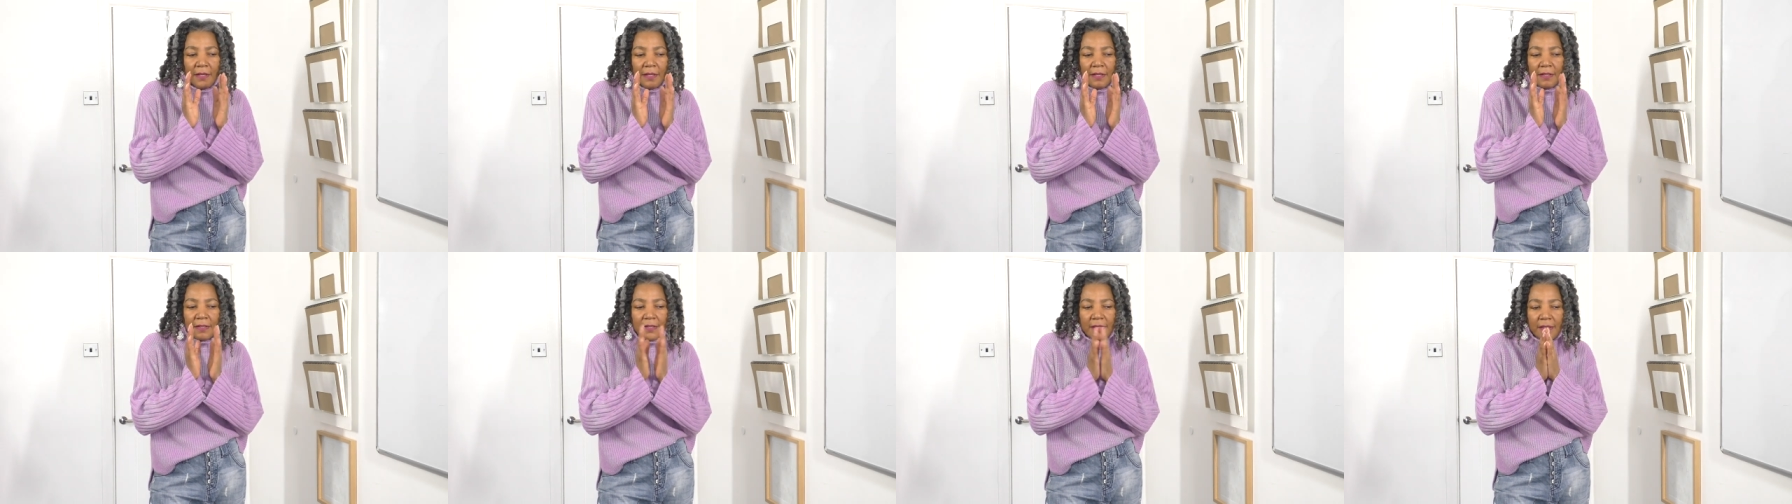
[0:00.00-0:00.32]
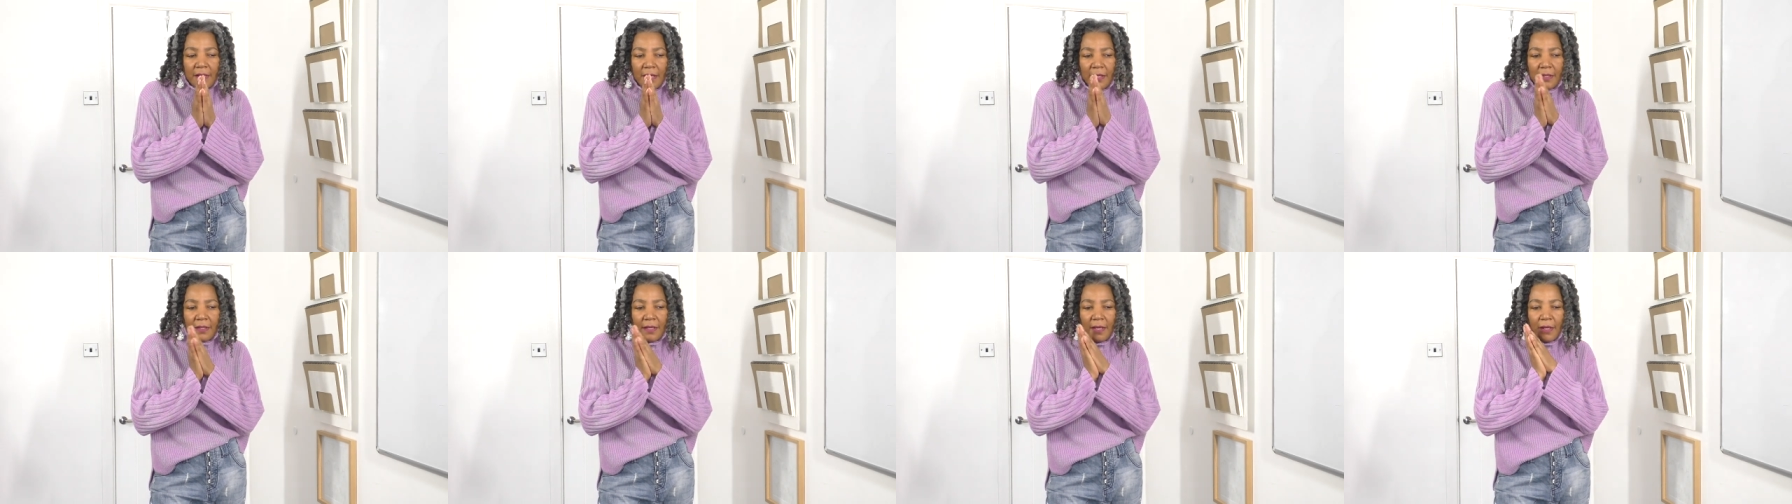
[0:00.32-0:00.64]

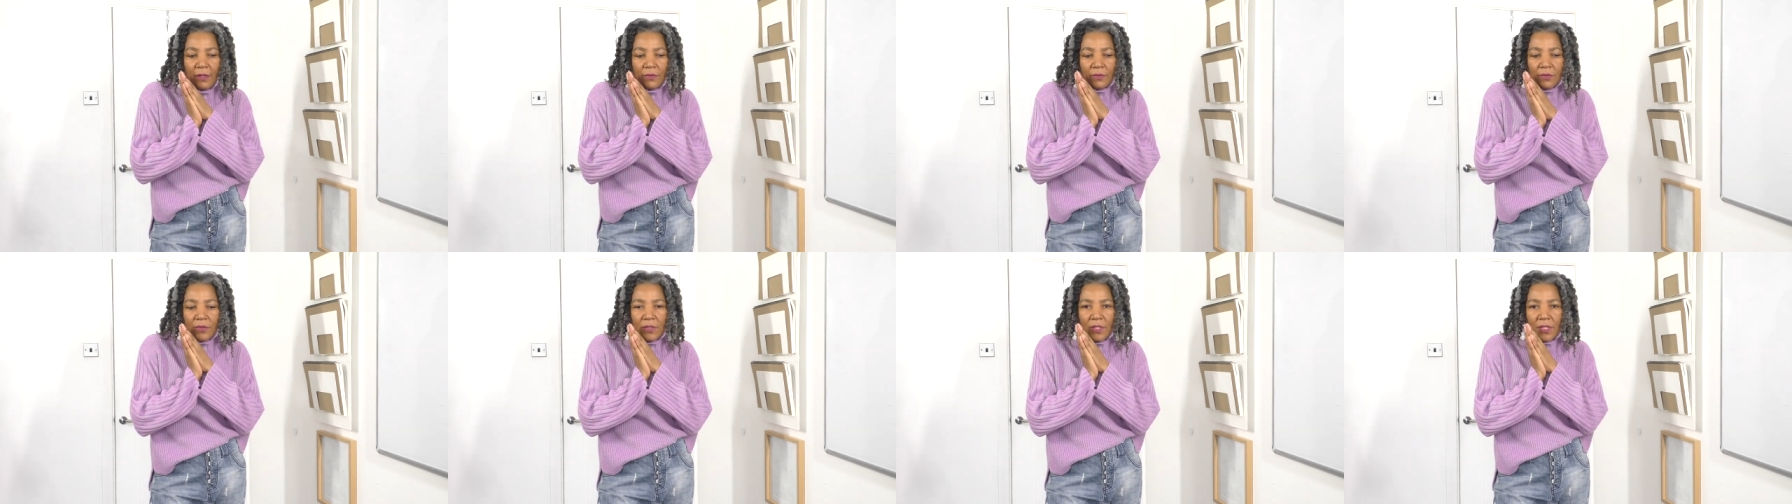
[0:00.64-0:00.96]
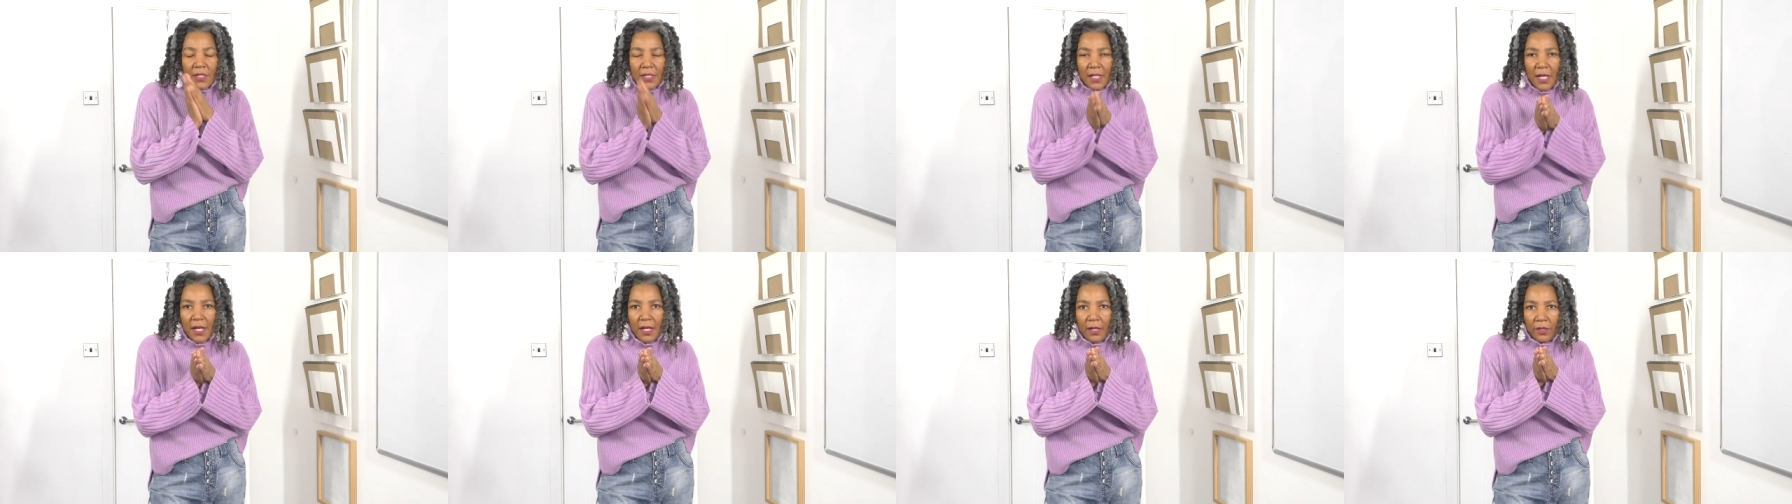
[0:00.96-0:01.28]
say that I was going
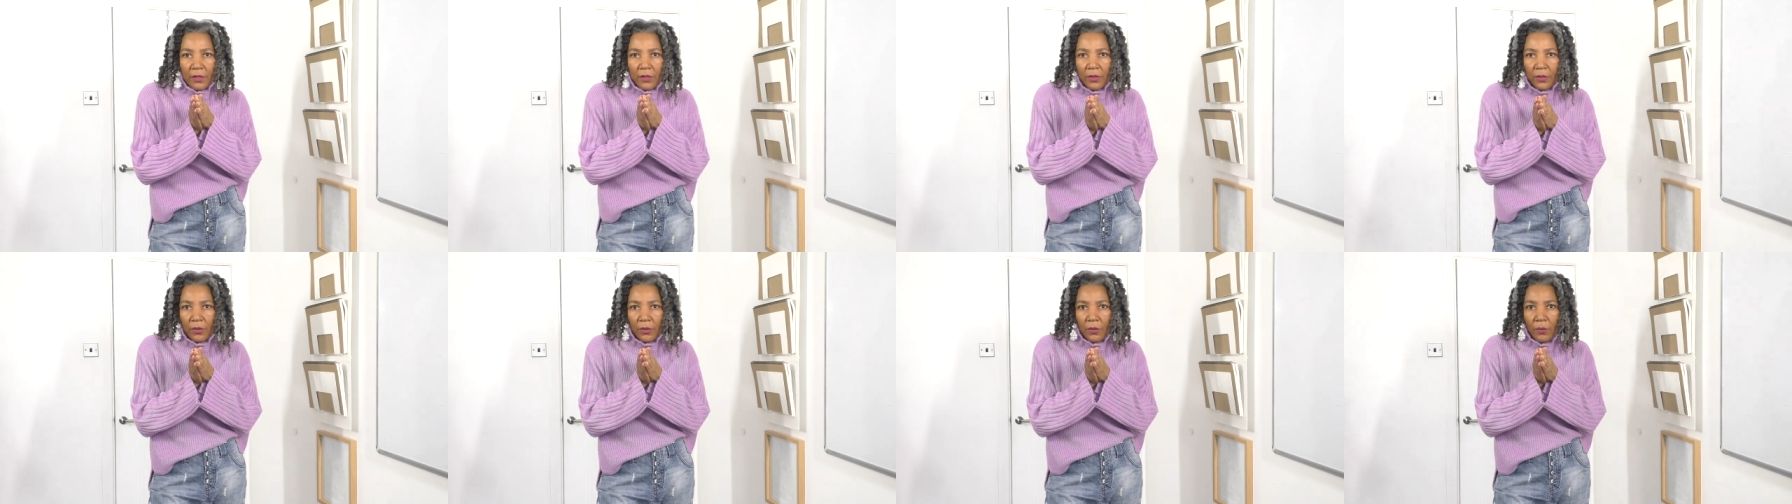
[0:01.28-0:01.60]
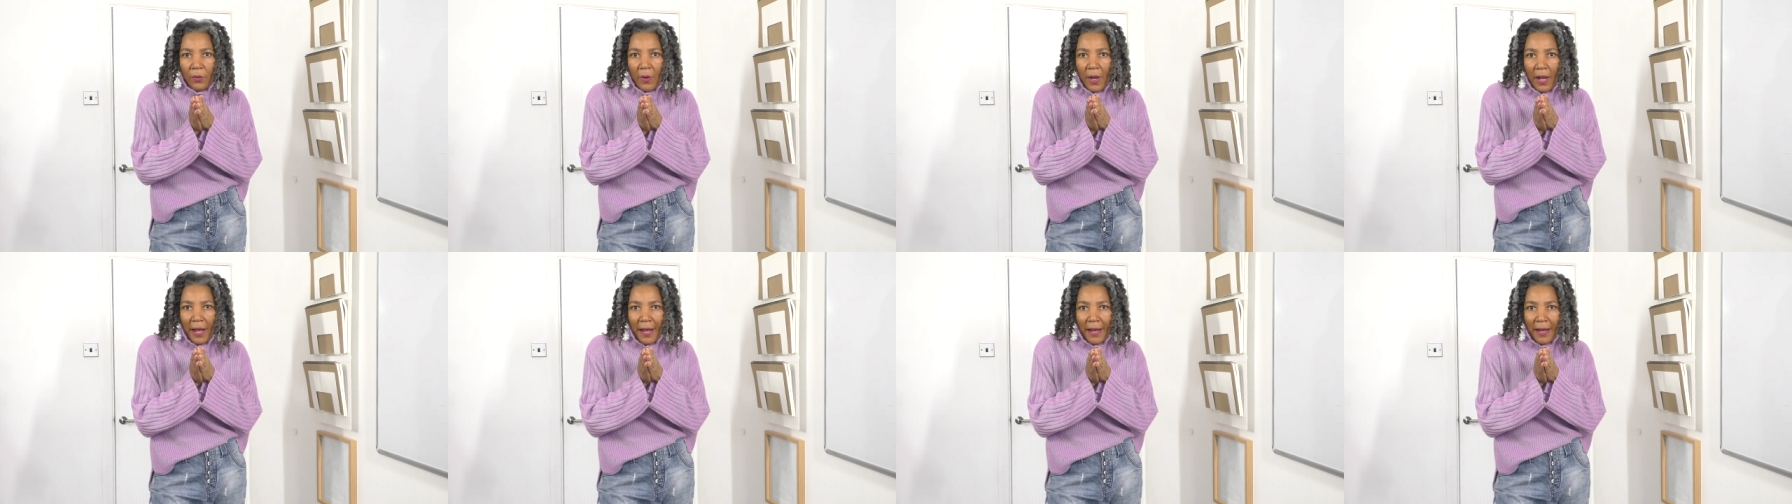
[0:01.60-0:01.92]
to tell
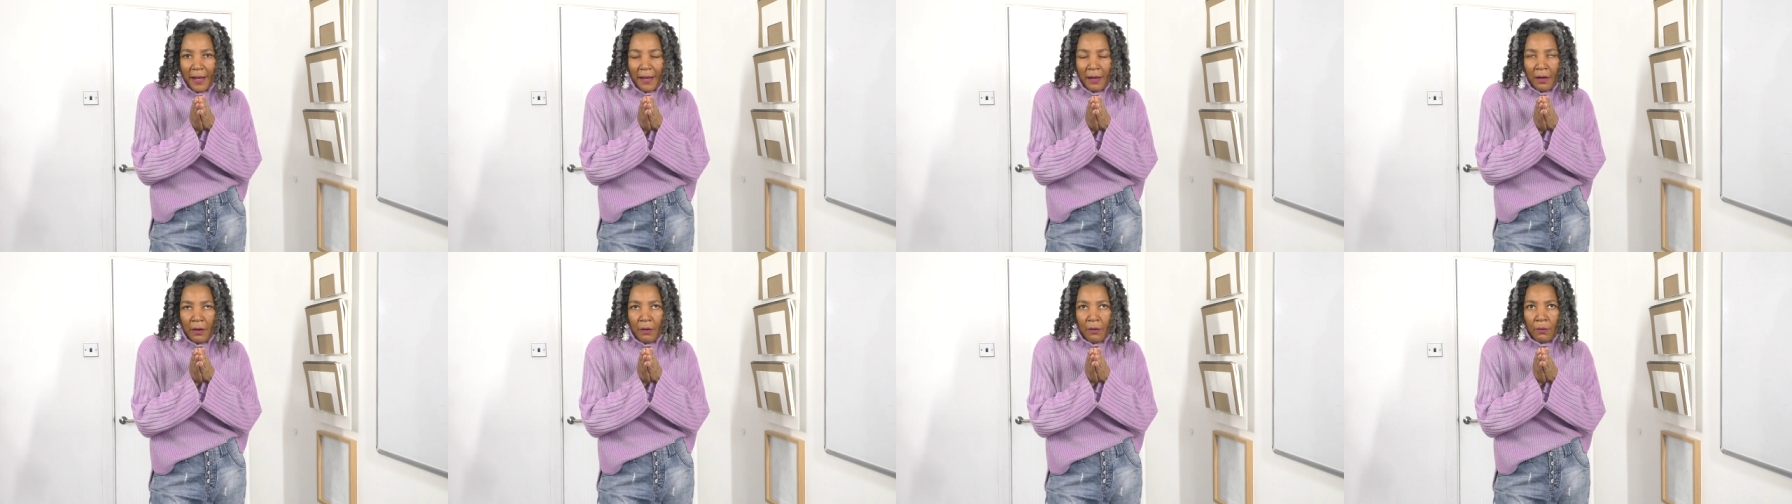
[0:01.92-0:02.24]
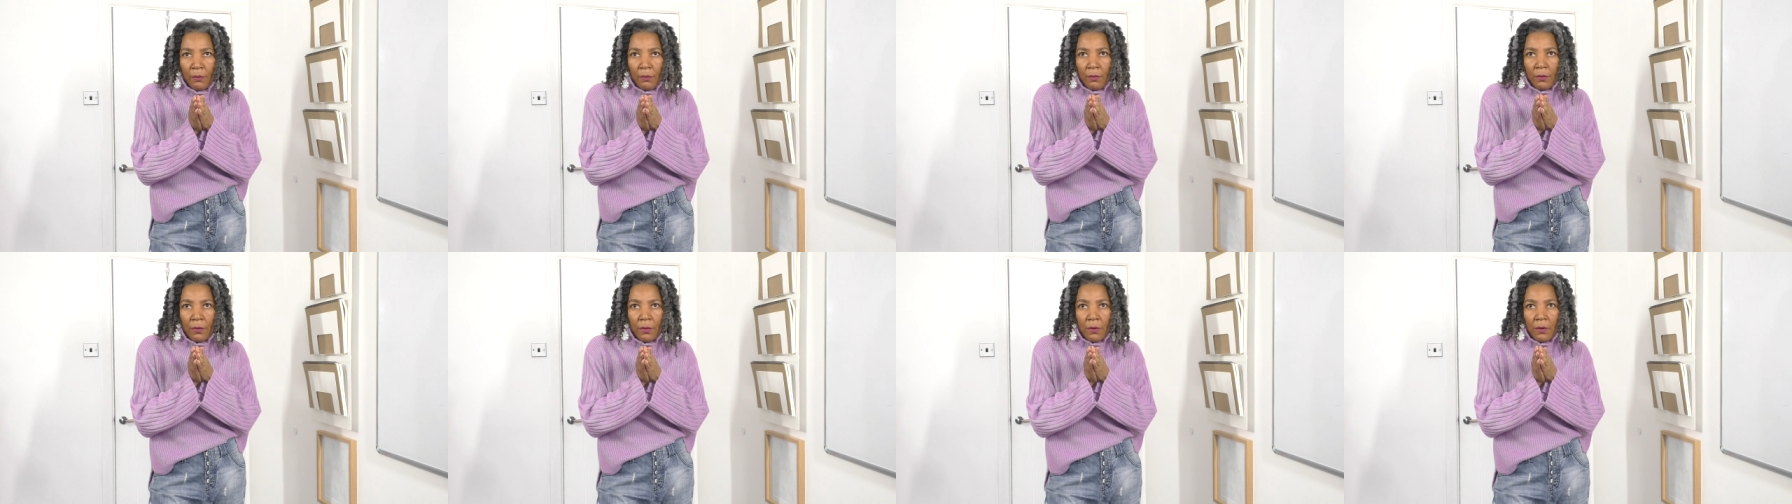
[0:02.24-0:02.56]
you how